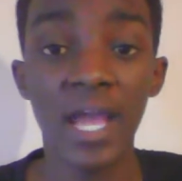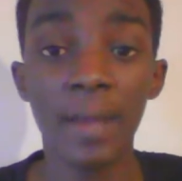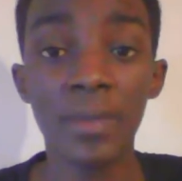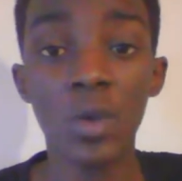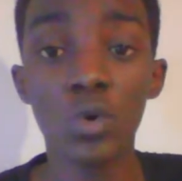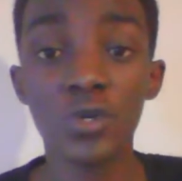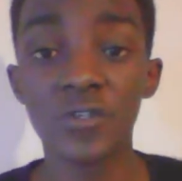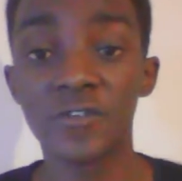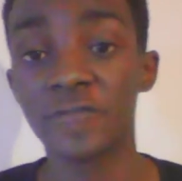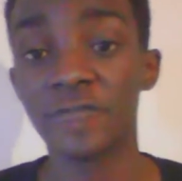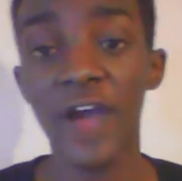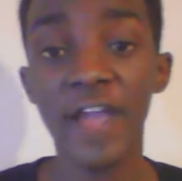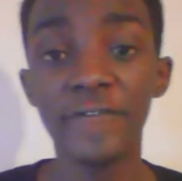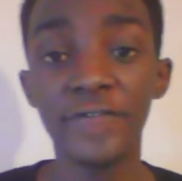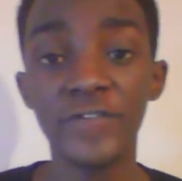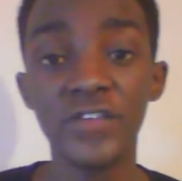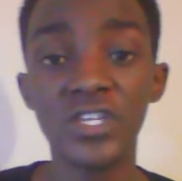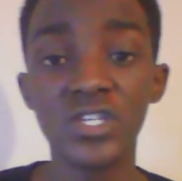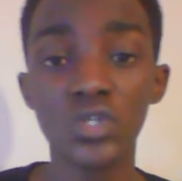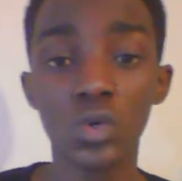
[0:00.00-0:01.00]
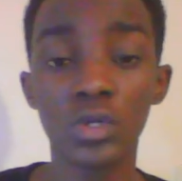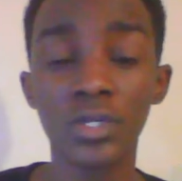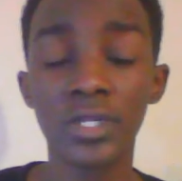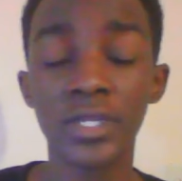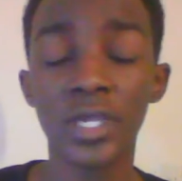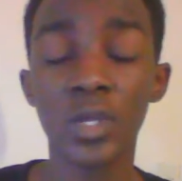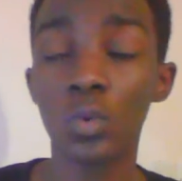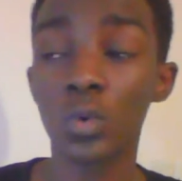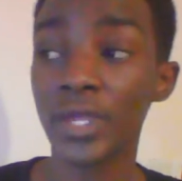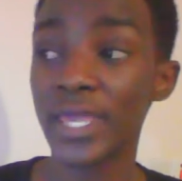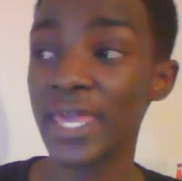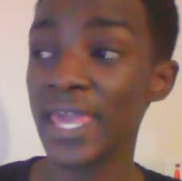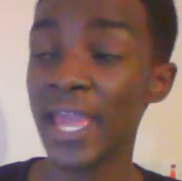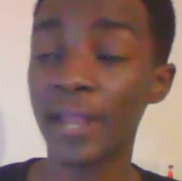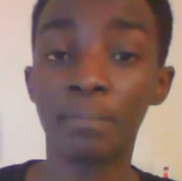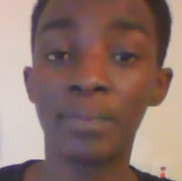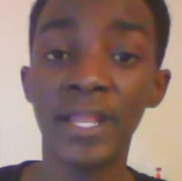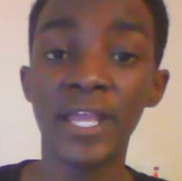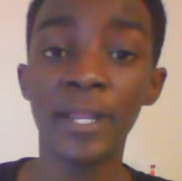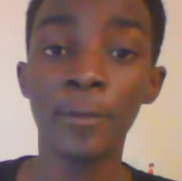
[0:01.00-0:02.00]
he was 5 years old, he
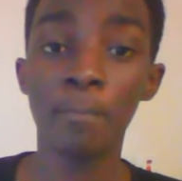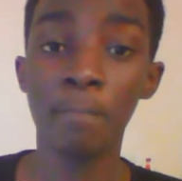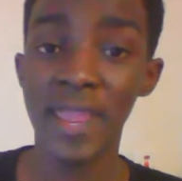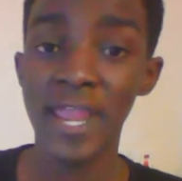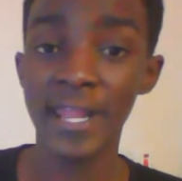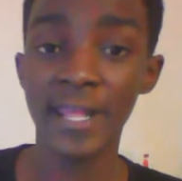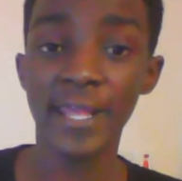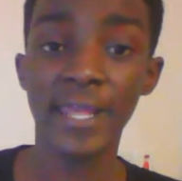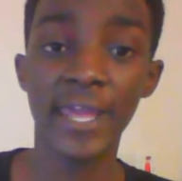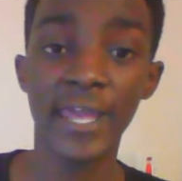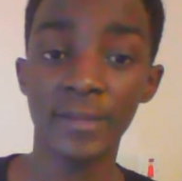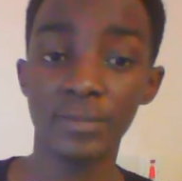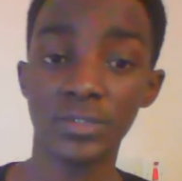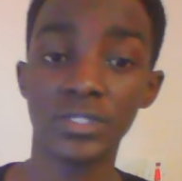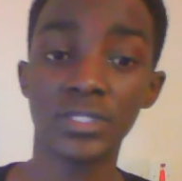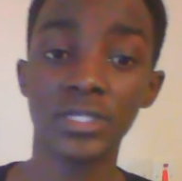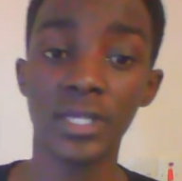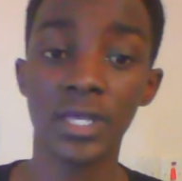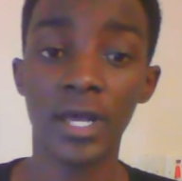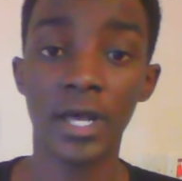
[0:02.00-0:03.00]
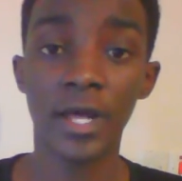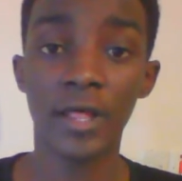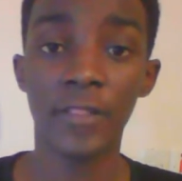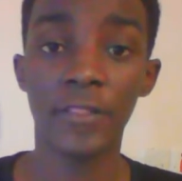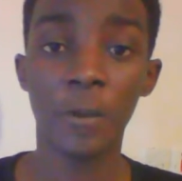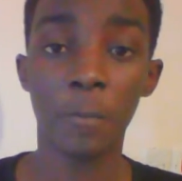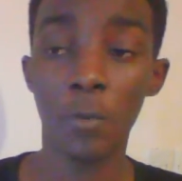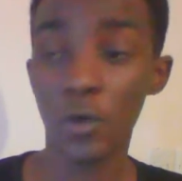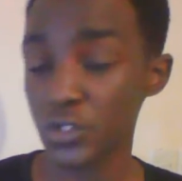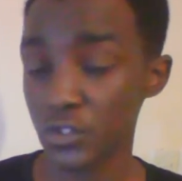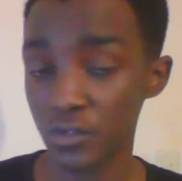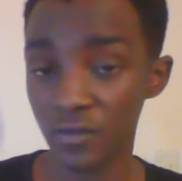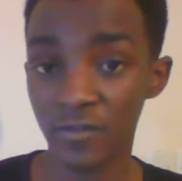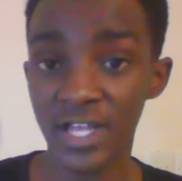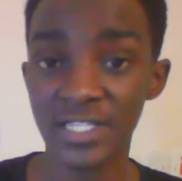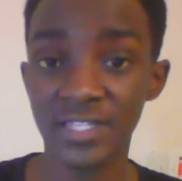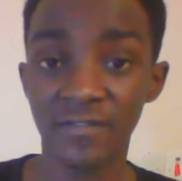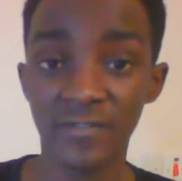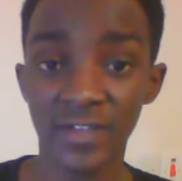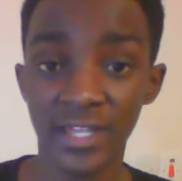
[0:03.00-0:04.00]
had played many games that most of
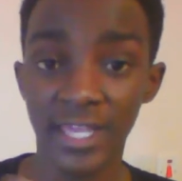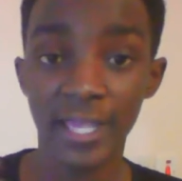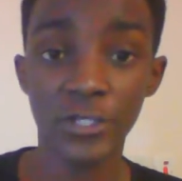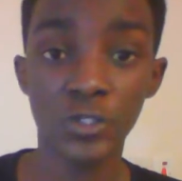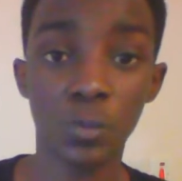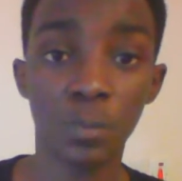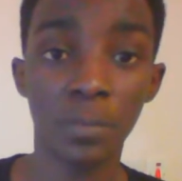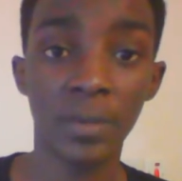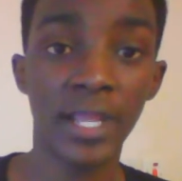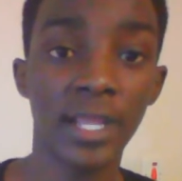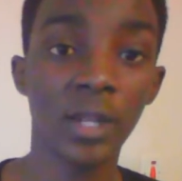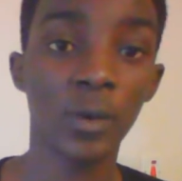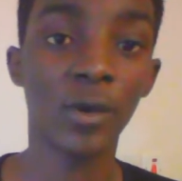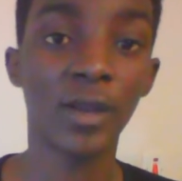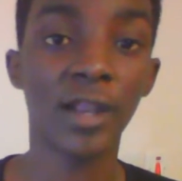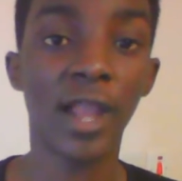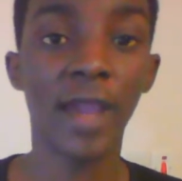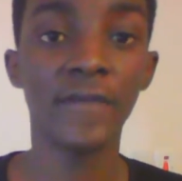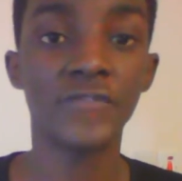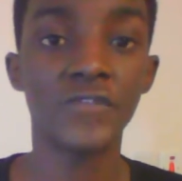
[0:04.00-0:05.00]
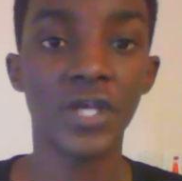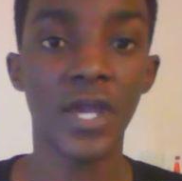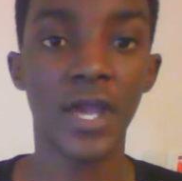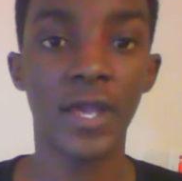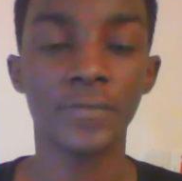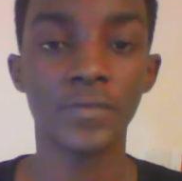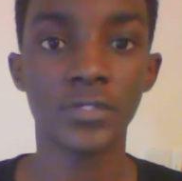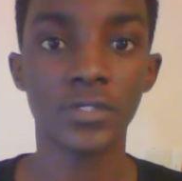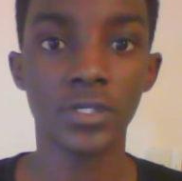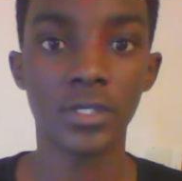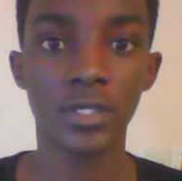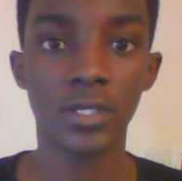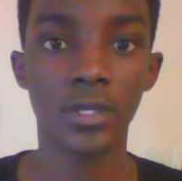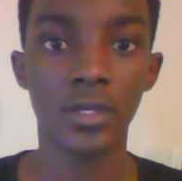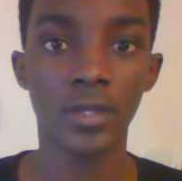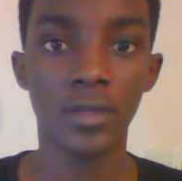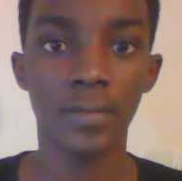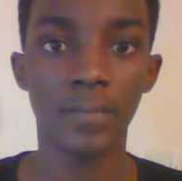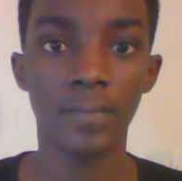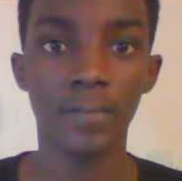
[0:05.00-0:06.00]
us even get to play in our lifetimes.
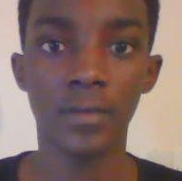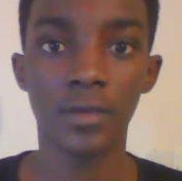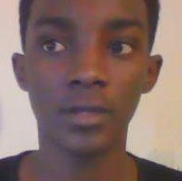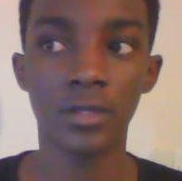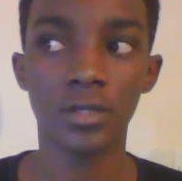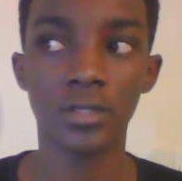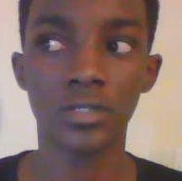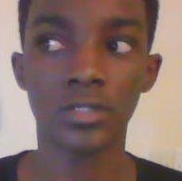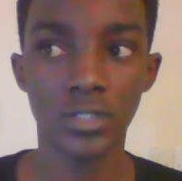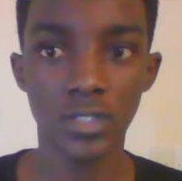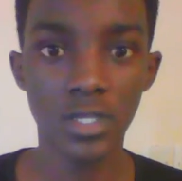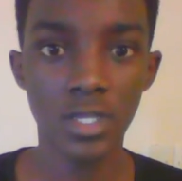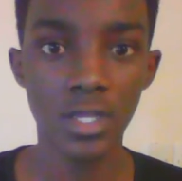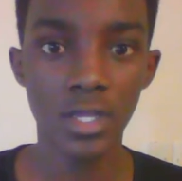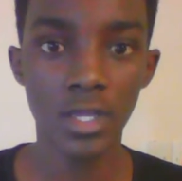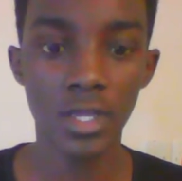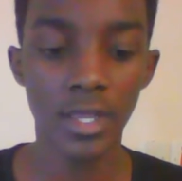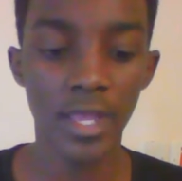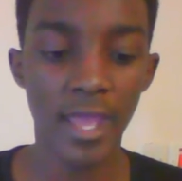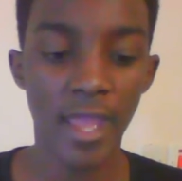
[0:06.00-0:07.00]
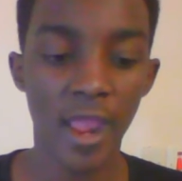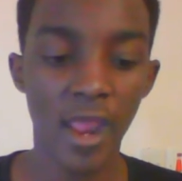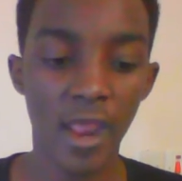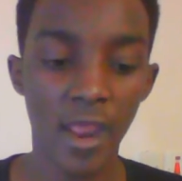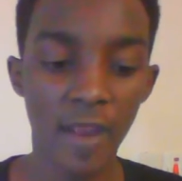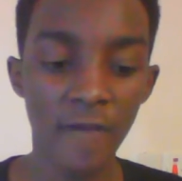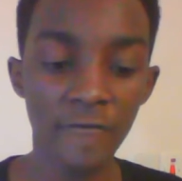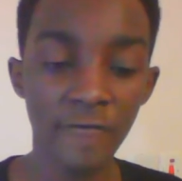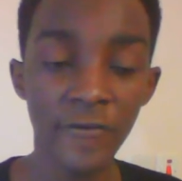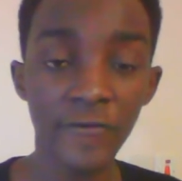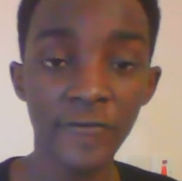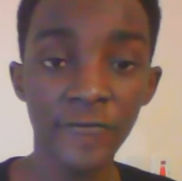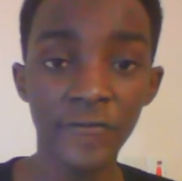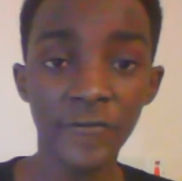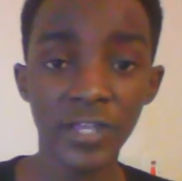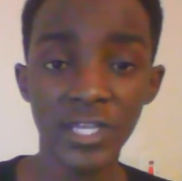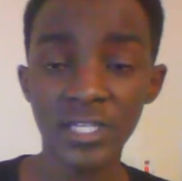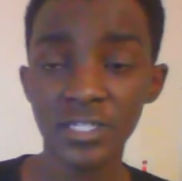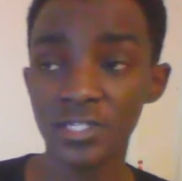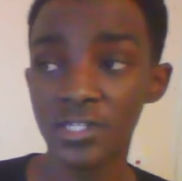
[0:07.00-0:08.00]
See, every
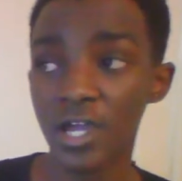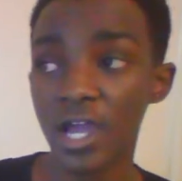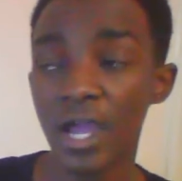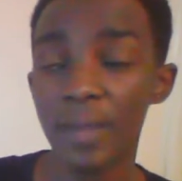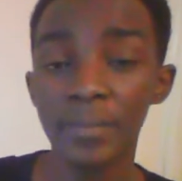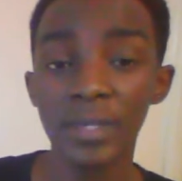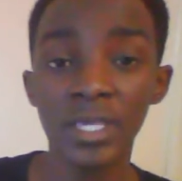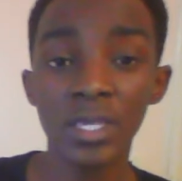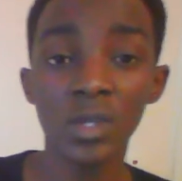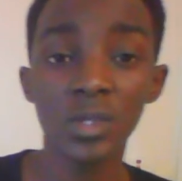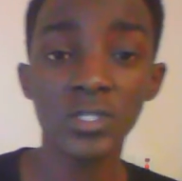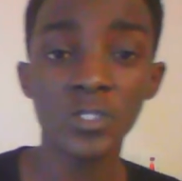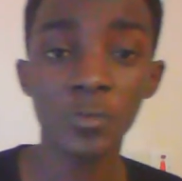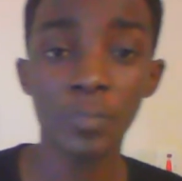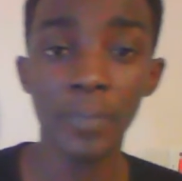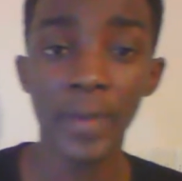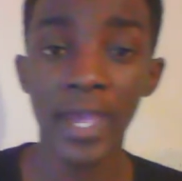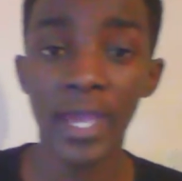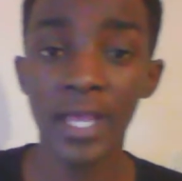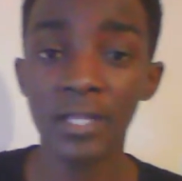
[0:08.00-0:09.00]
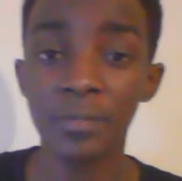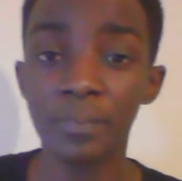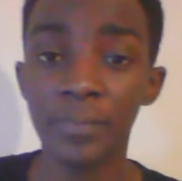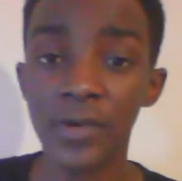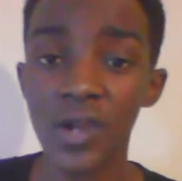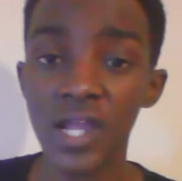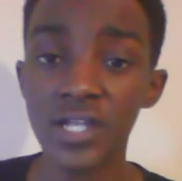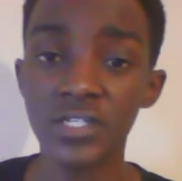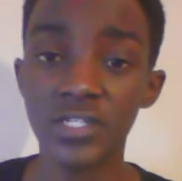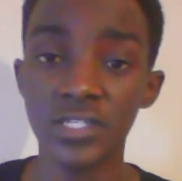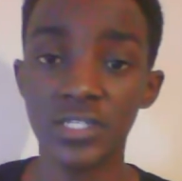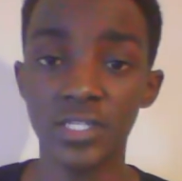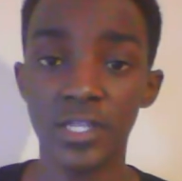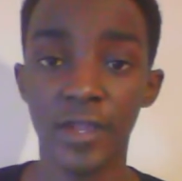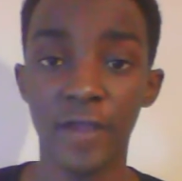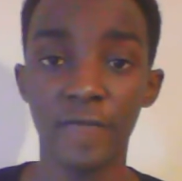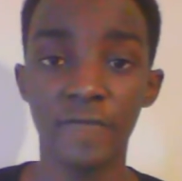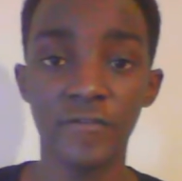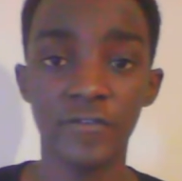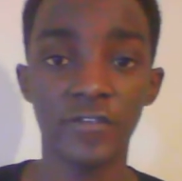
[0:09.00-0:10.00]
freaking time he spent
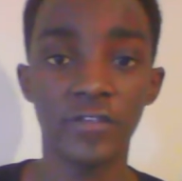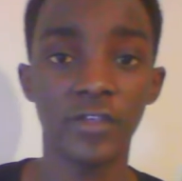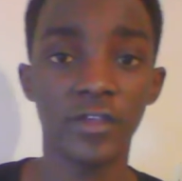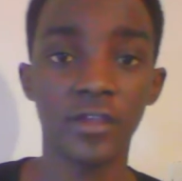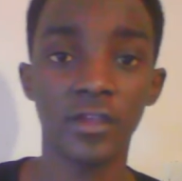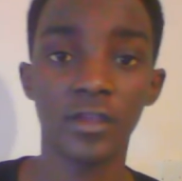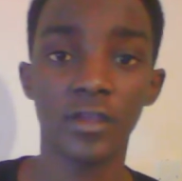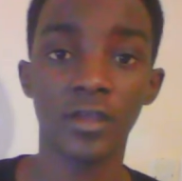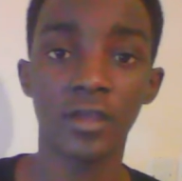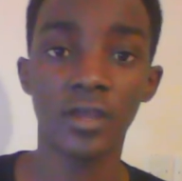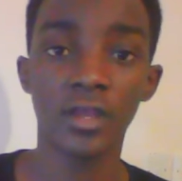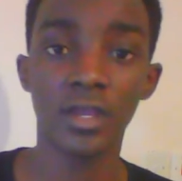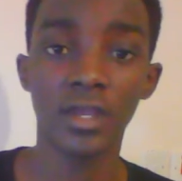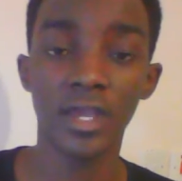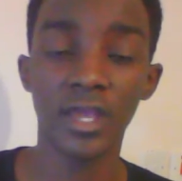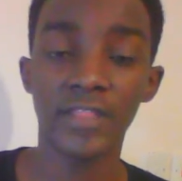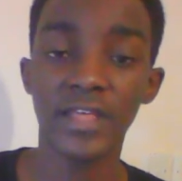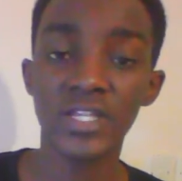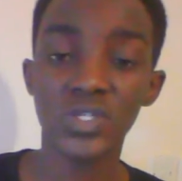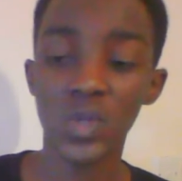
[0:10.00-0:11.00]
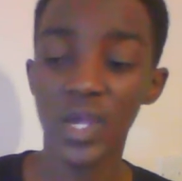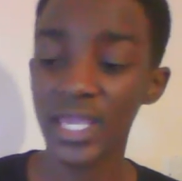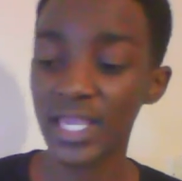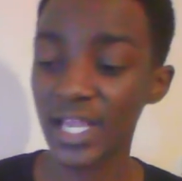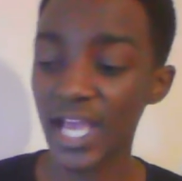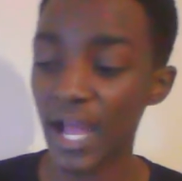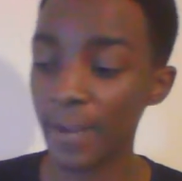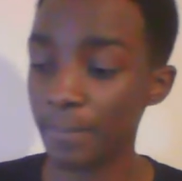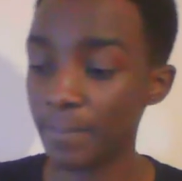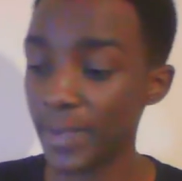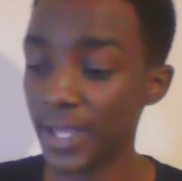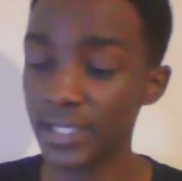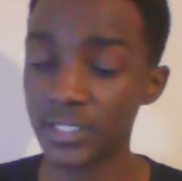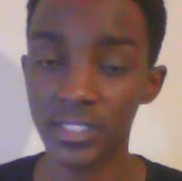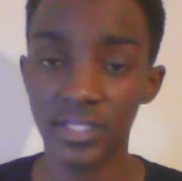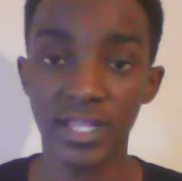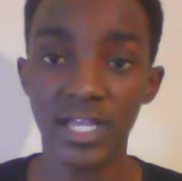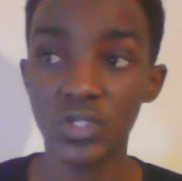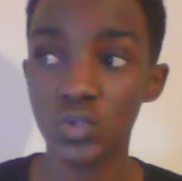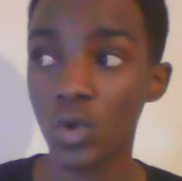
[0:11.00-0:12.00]
practicing everything, and that's why he got
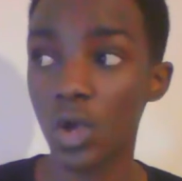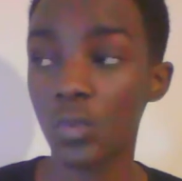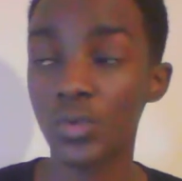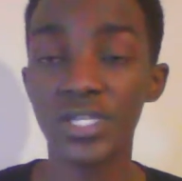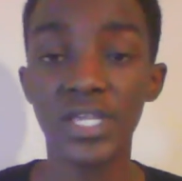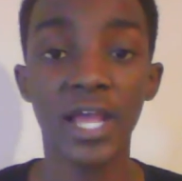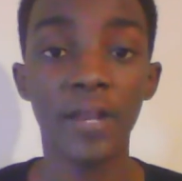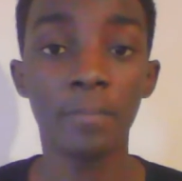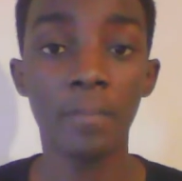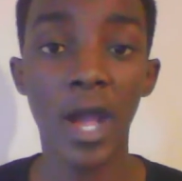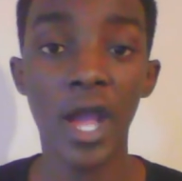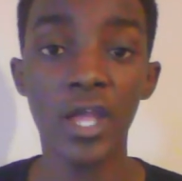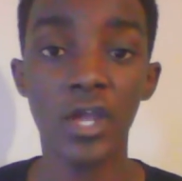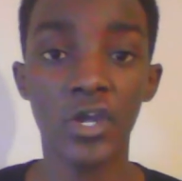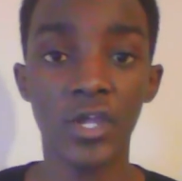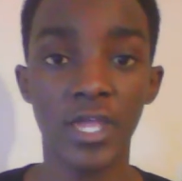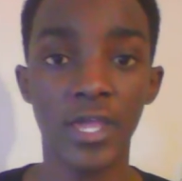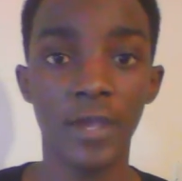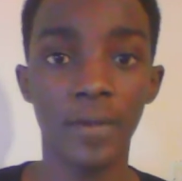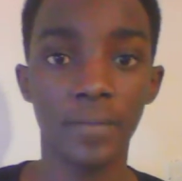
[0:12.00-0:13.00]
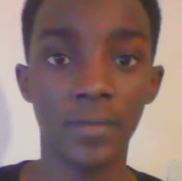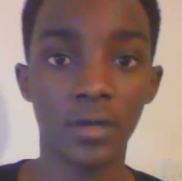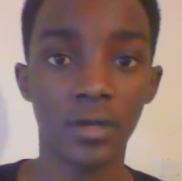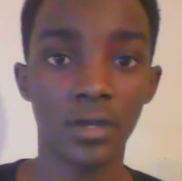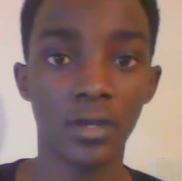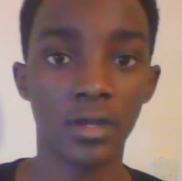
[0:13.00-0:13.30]
better. That's why we admire him